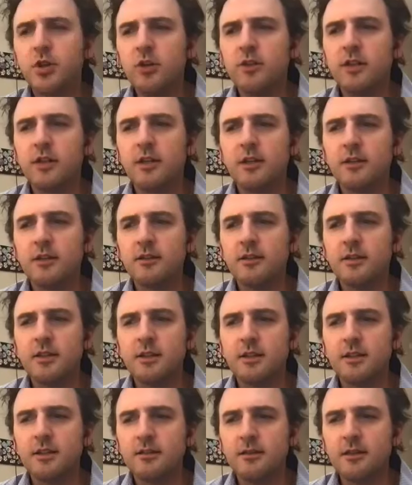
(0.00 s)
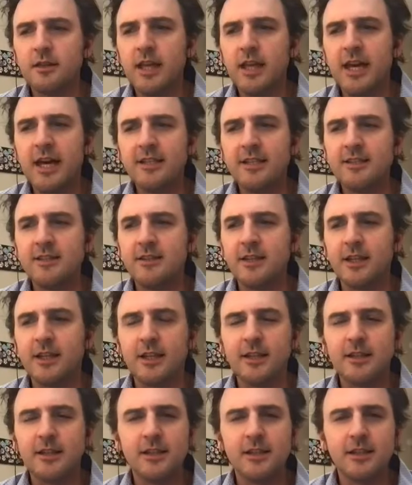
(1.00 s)
sure the the last
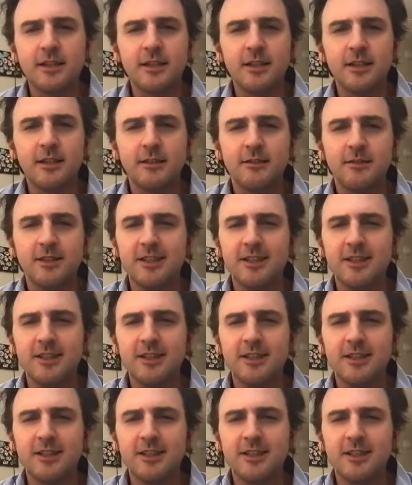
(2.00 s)
thing that the